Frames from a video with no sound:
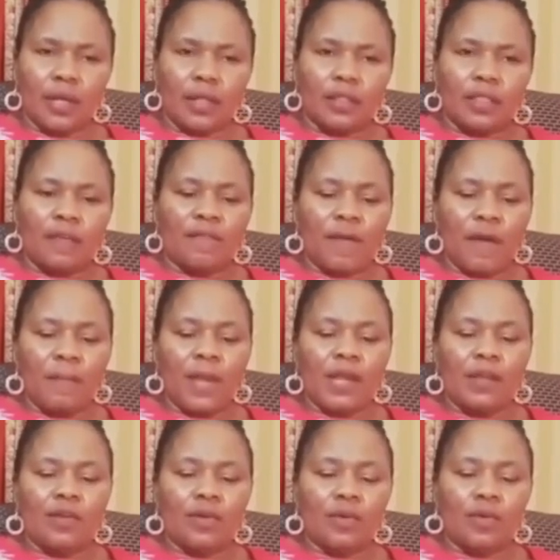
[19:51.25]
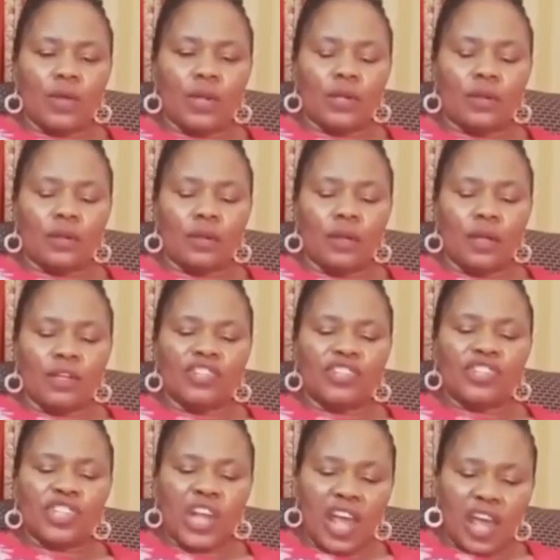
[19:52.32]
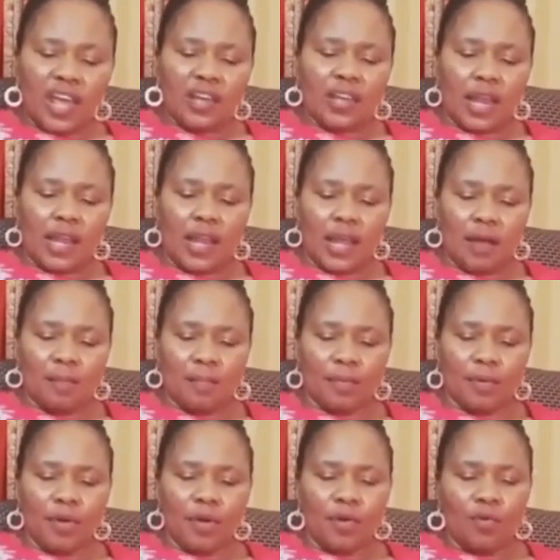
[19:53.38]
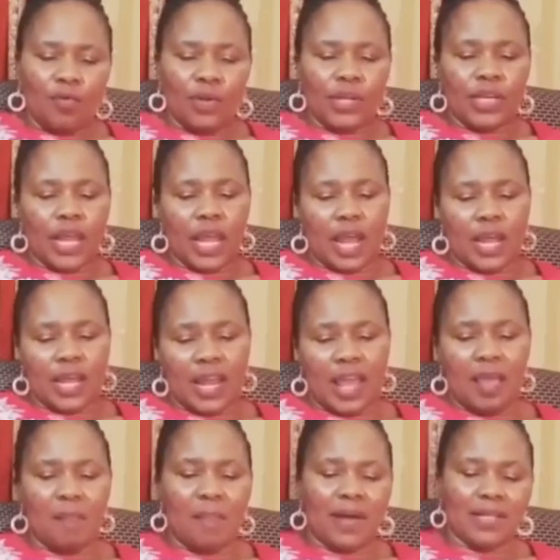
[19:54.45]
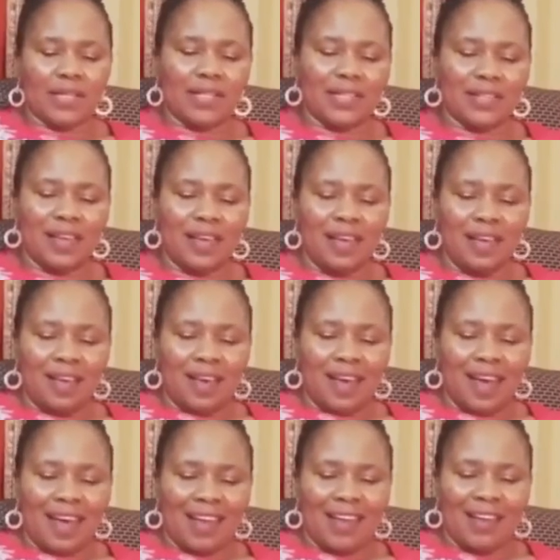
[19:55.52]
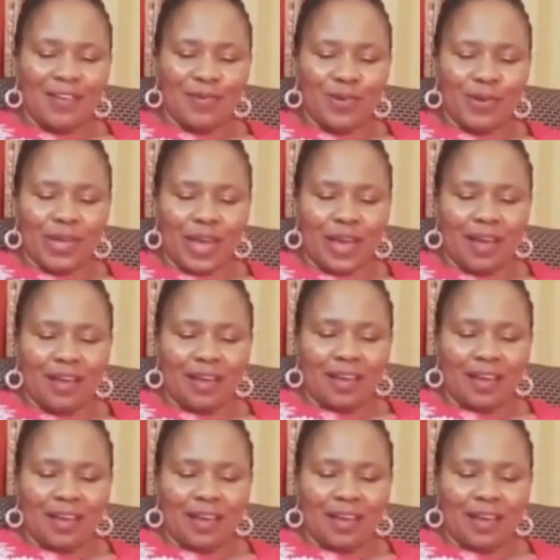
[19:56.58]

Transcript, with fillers: the family will share the lamb with their neighbors. Hallelujah.